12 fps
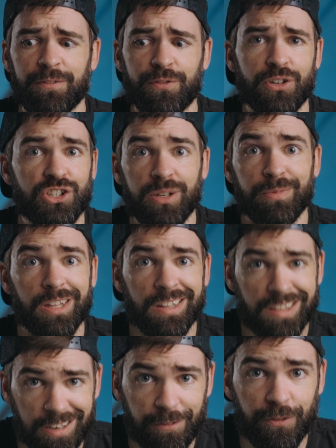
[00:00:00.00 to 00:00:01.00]
for something
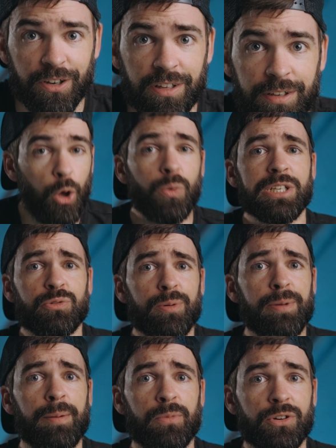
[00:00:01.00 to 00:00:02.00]
different. Always
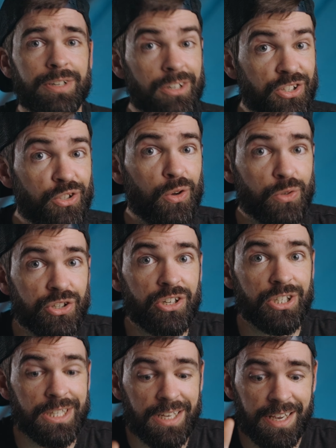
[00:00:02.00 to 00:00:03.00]
remember, there's no
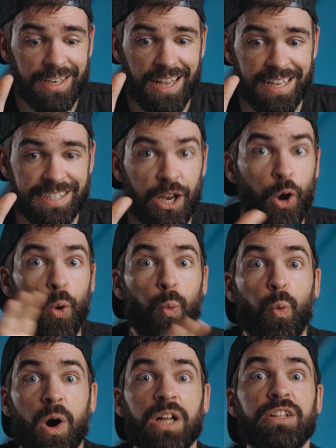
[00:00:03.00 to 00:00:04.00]
such thing as
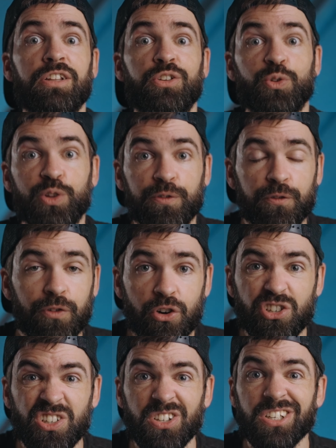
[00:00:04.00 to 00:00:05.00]
one
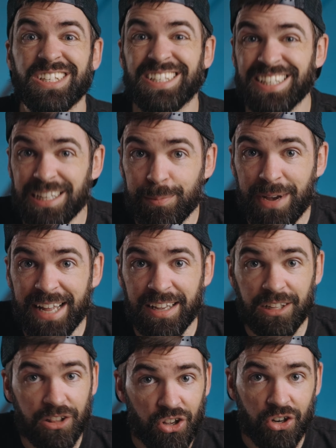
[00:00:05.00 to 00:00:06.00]
universal
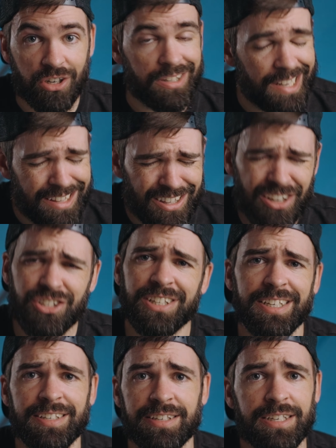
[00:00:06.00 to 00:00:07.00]
cinematic look. That doesn't
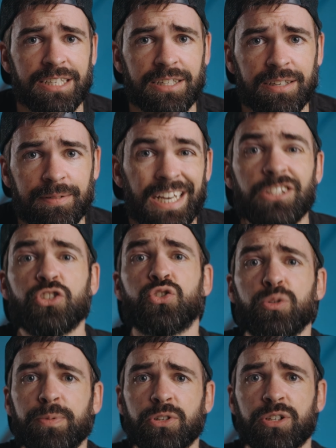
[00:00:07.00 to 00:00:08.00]
exist. It's
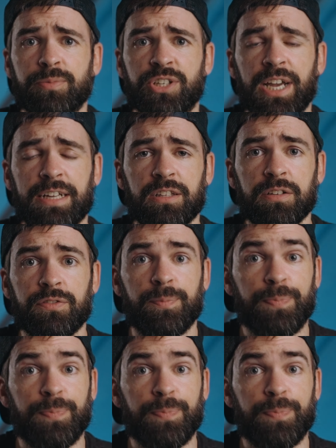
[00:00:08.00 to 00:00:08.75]
super subjective.